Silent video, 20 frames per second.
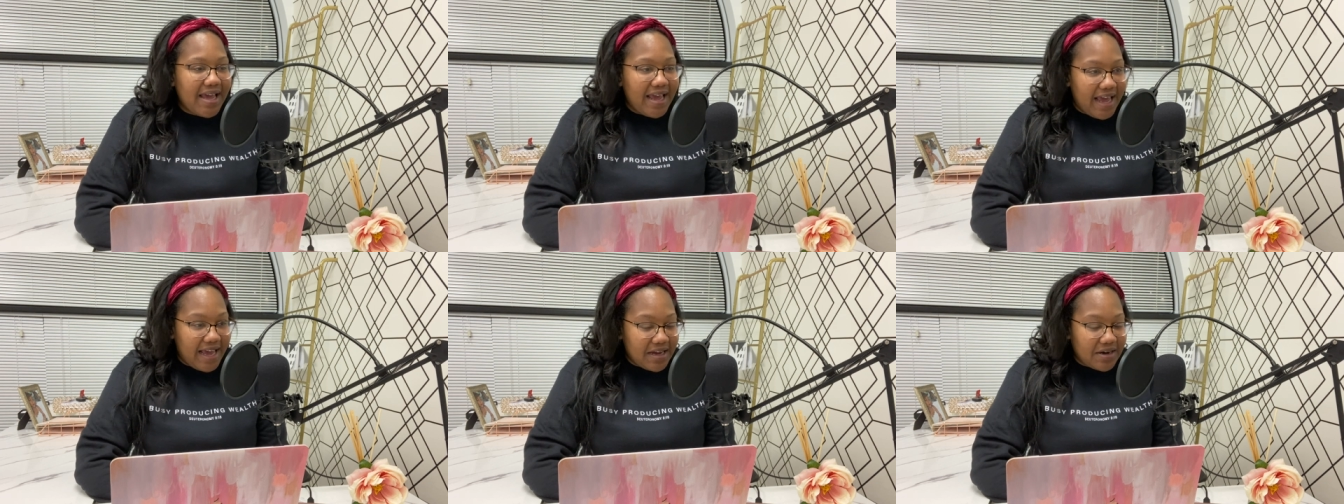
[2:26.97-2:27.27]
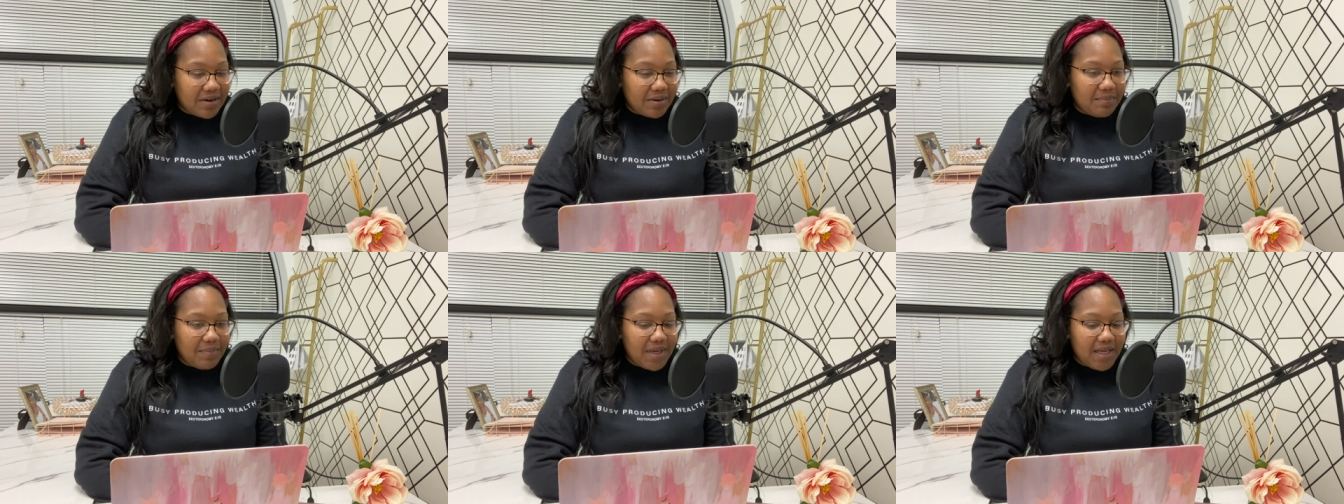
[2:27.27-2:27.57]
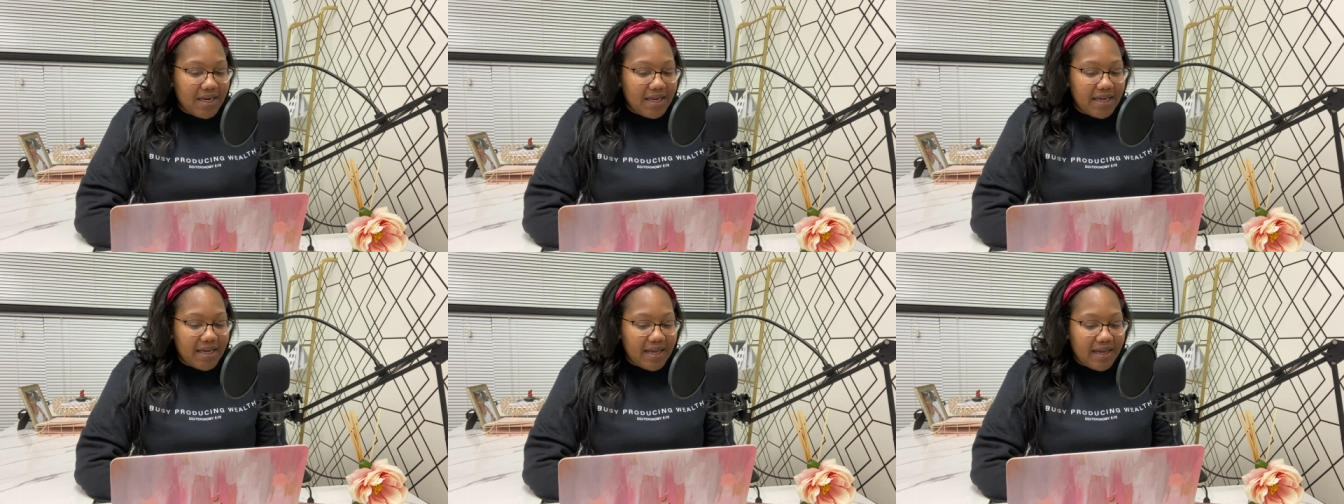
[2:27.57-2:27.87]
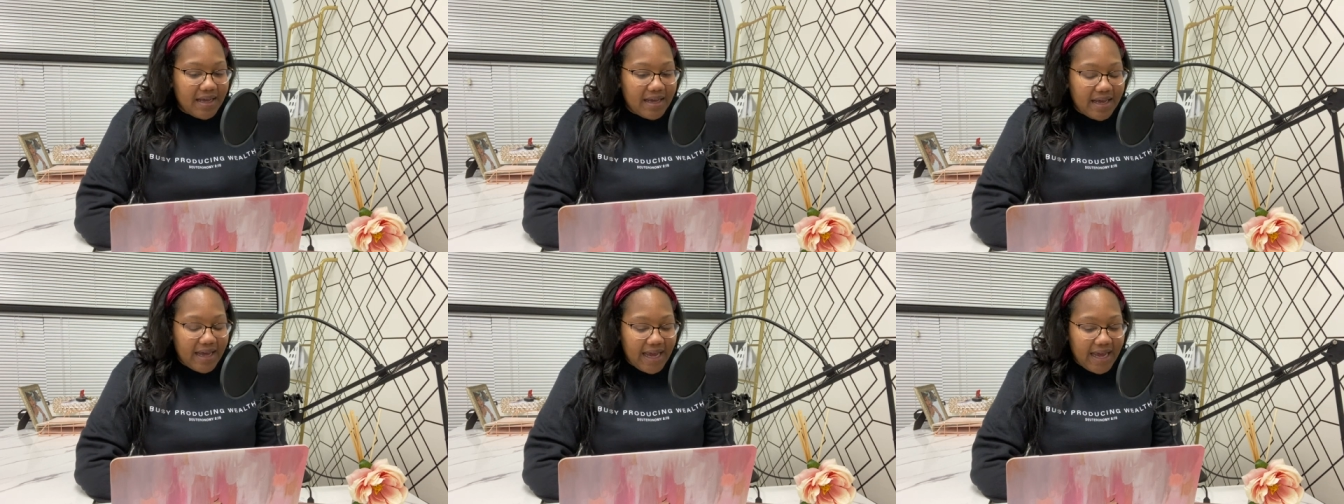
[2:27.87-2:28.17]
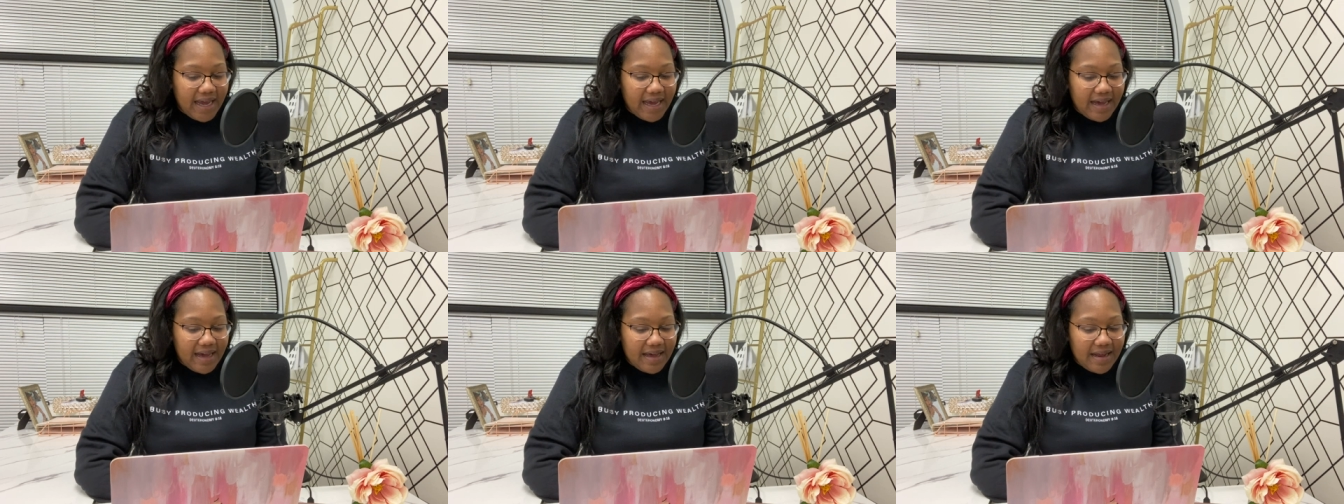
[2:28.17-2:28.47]
Anchored Media,
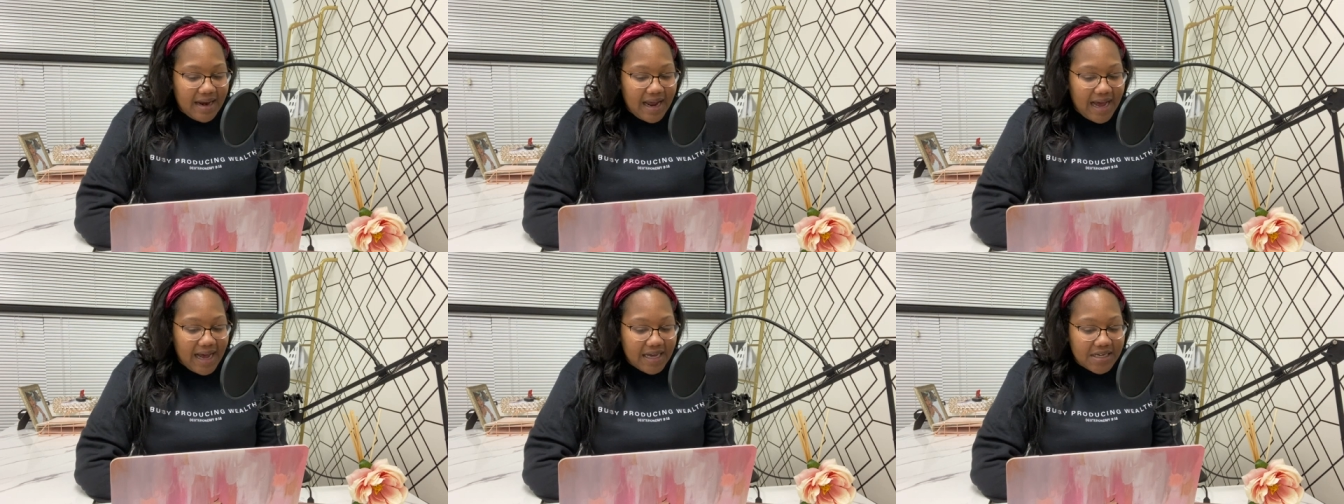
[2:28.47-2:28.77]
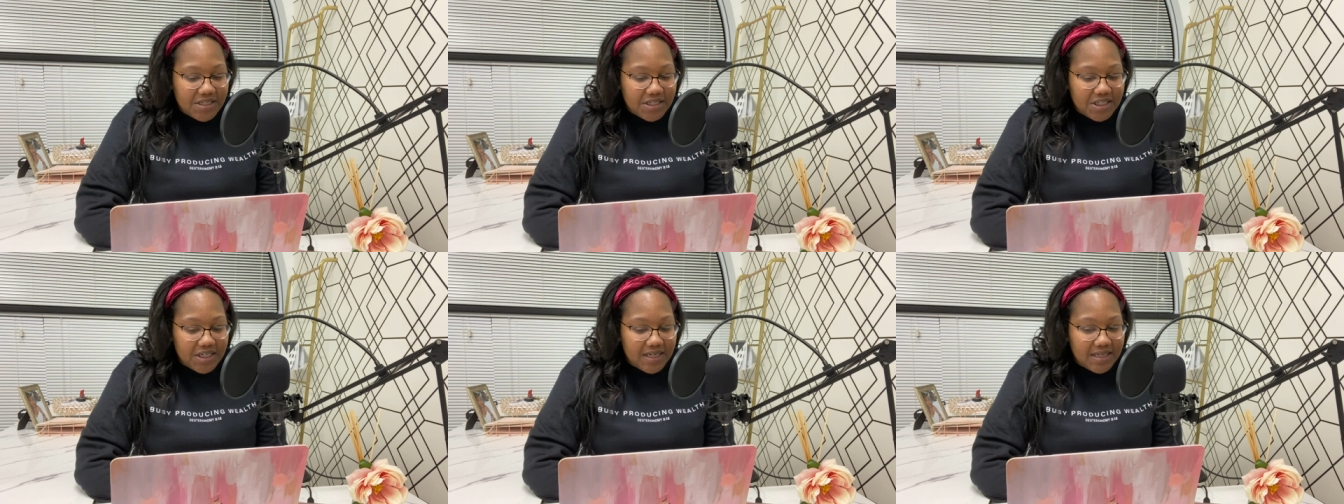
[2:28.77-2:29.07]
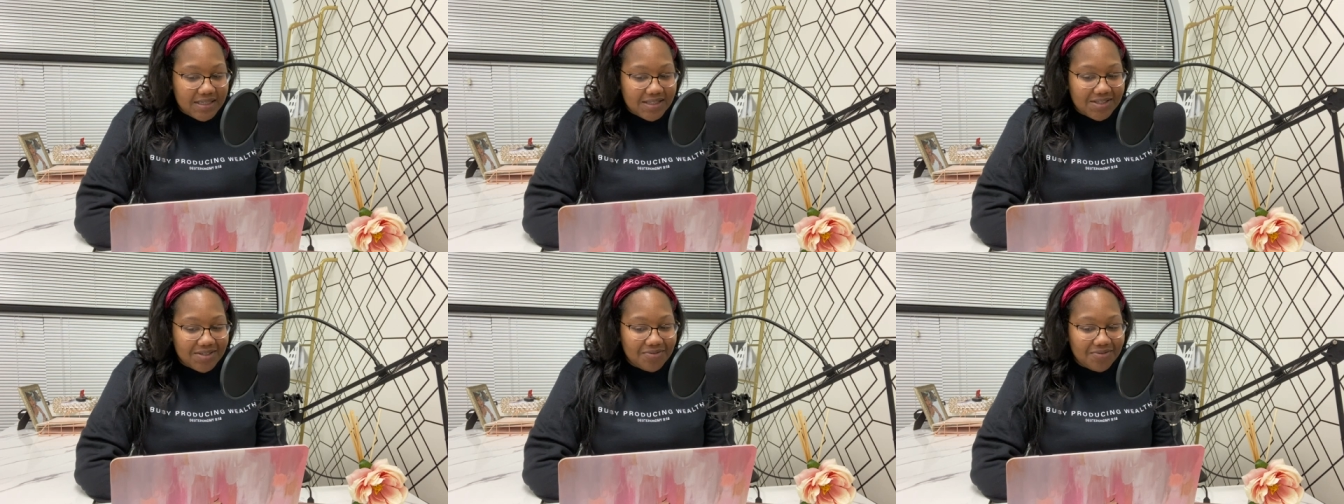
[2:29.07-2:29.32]
and I just